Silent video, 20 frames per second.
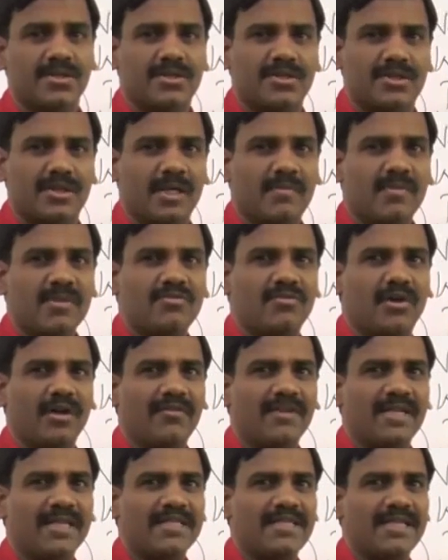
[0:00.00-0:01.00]
So that means what
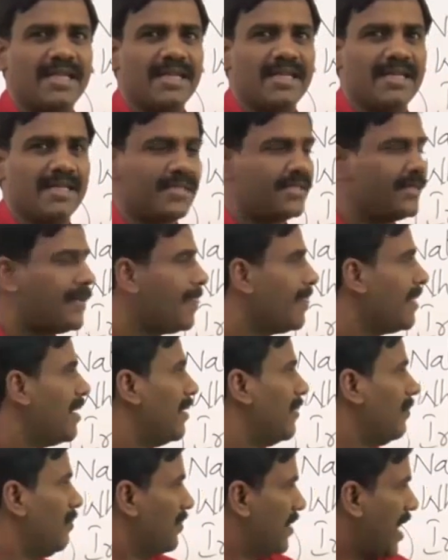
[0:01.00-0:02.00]
we can say is,
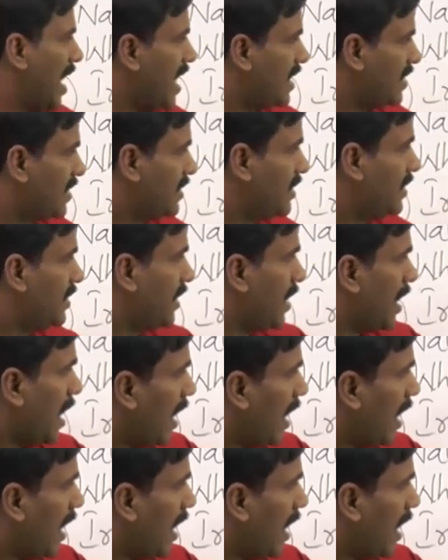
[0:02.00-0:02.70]
as